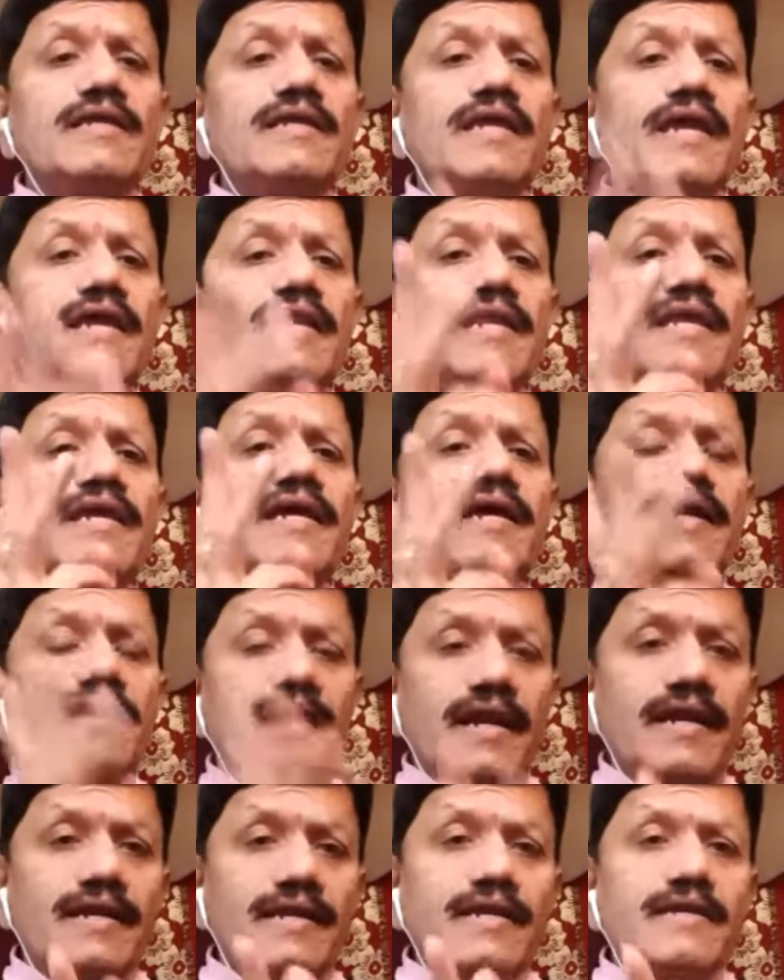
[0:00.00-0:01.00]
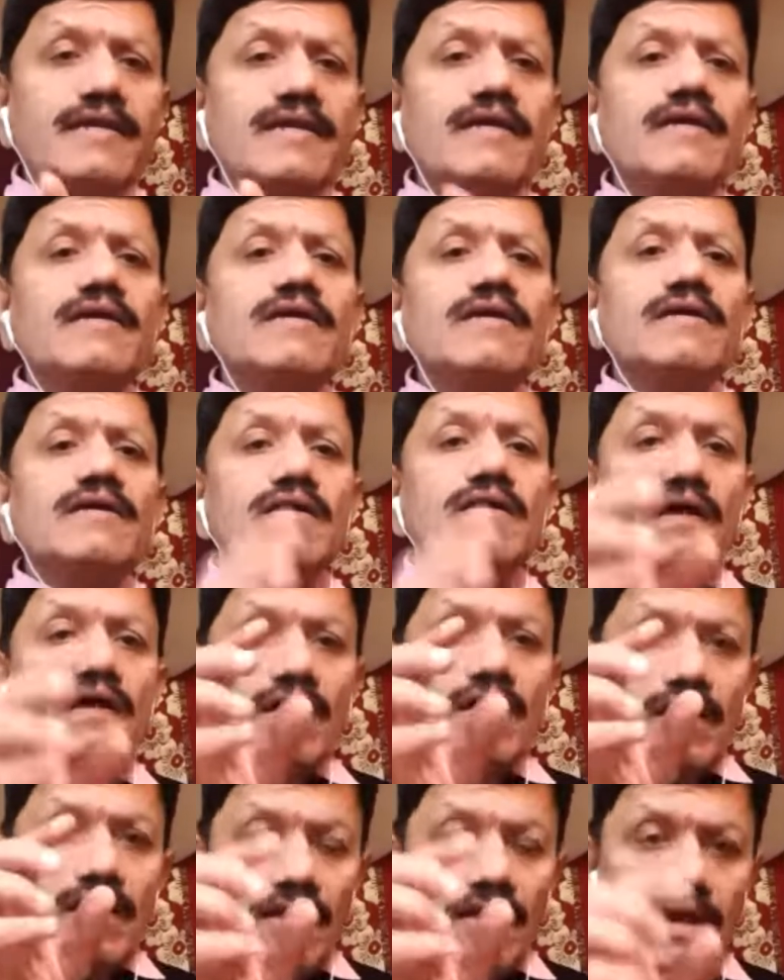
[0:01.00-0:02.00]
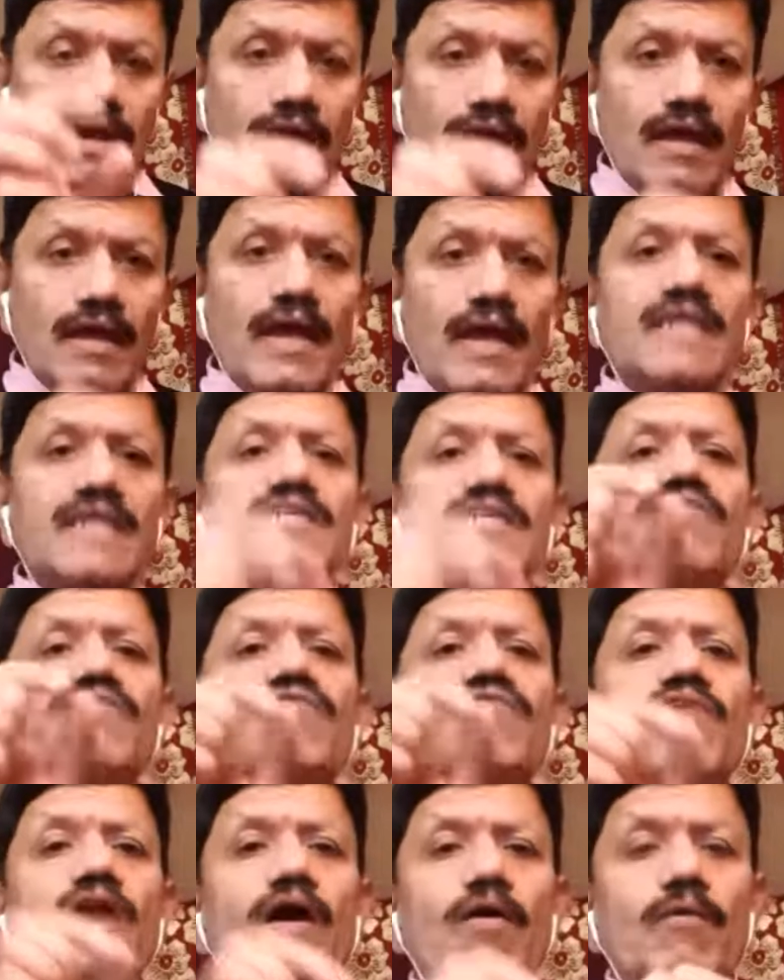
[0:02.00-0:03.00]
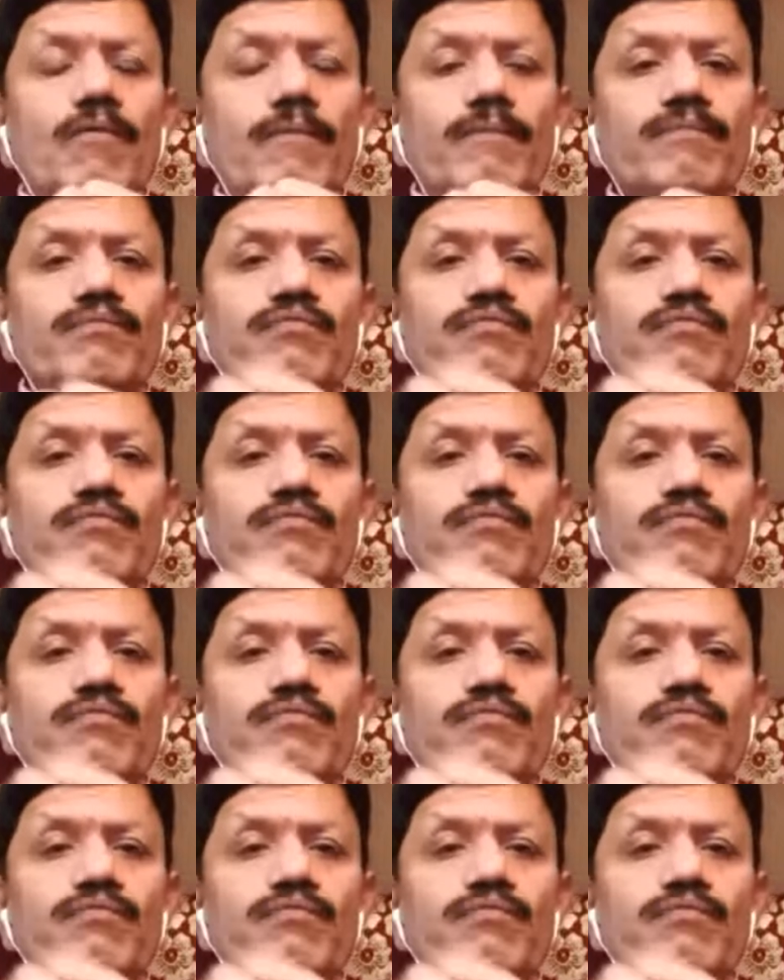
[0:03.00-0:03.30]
any credit as of now.